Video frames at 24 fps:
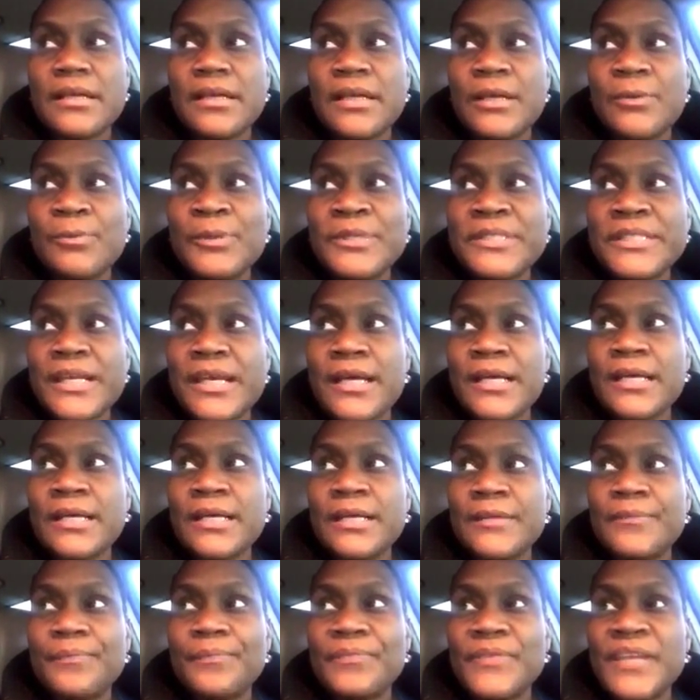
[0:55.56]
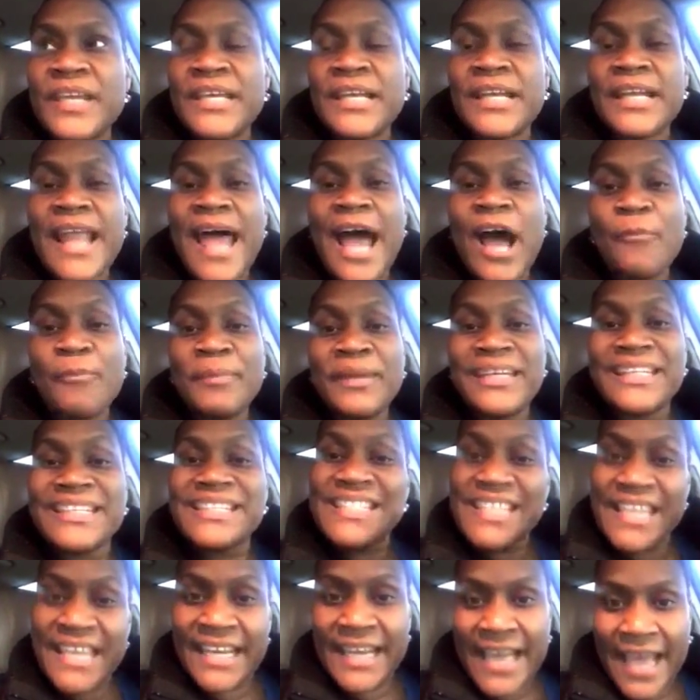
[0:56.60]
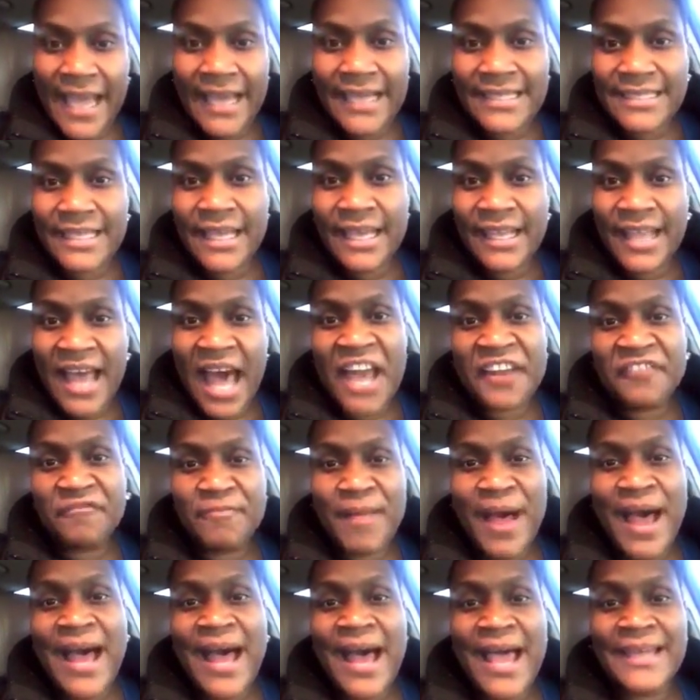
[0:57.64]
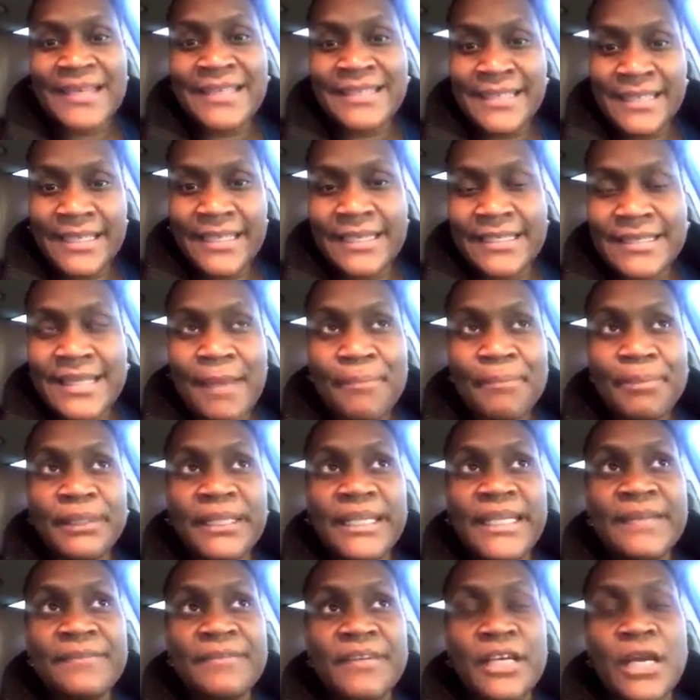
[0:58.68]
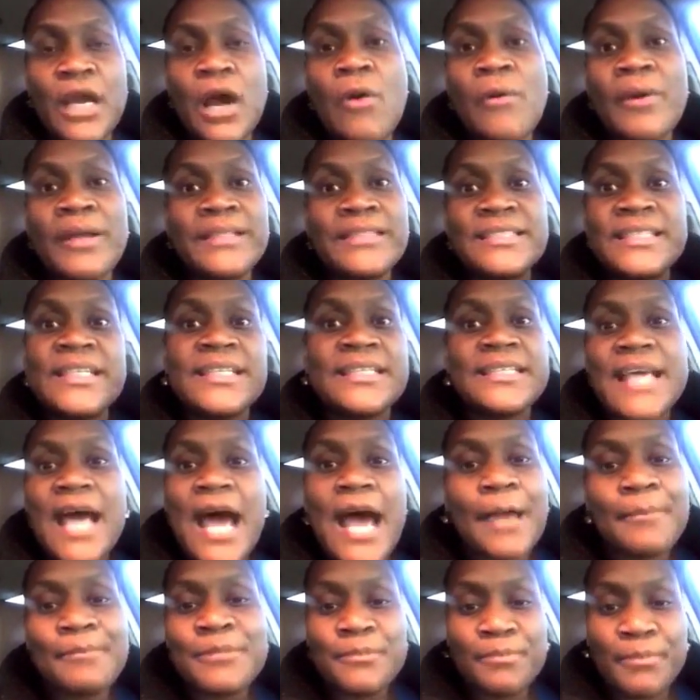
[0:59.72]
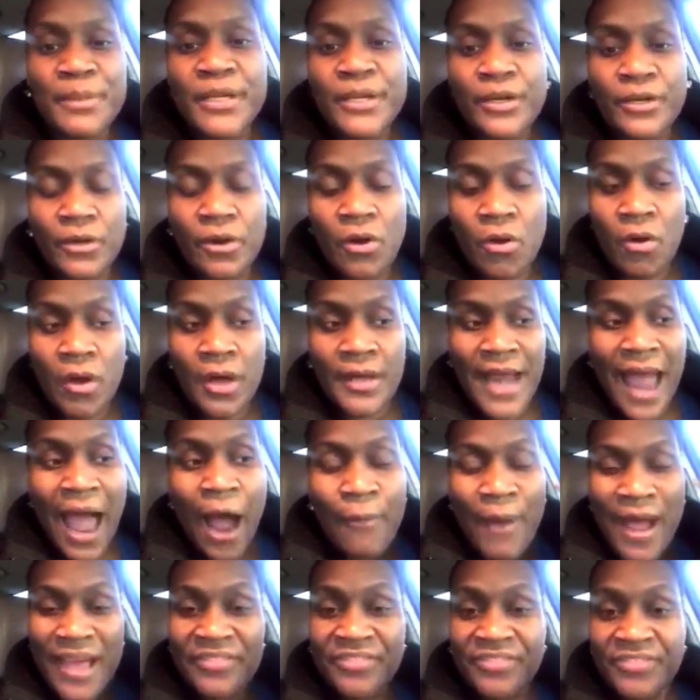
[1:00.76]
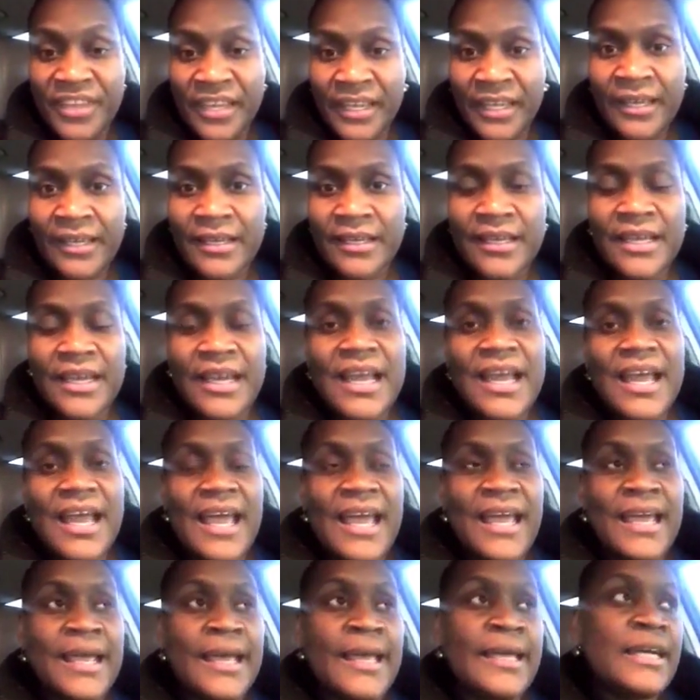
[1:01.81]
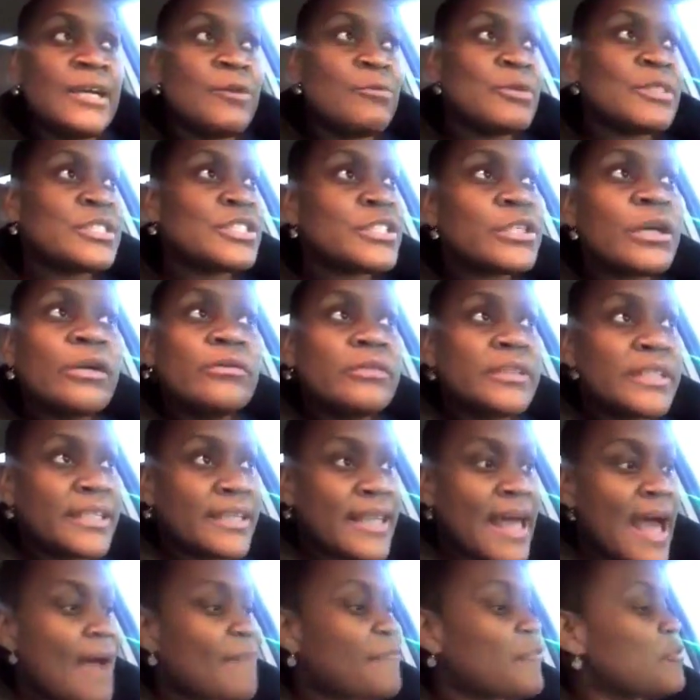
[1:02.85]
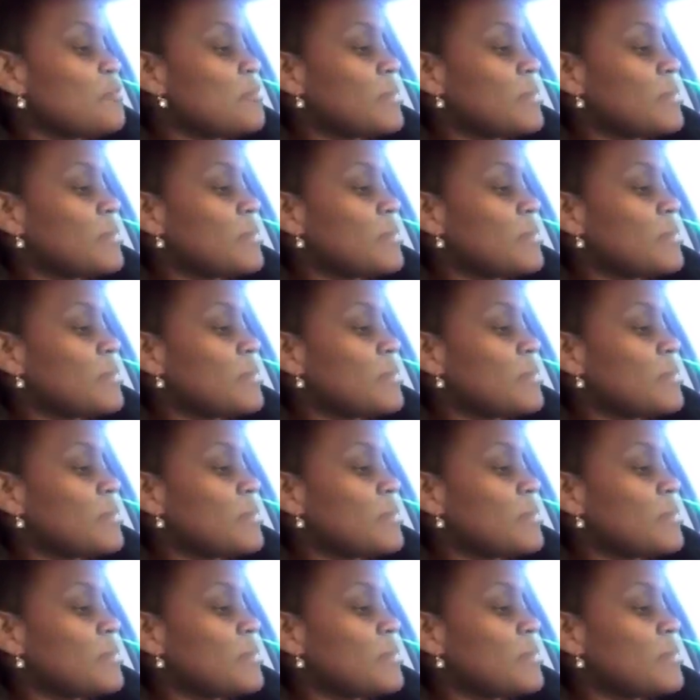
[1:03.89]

it allowed me to 10x a lot of my ideas. I believe in going 10 times bigger on how I think, and it was certainly that for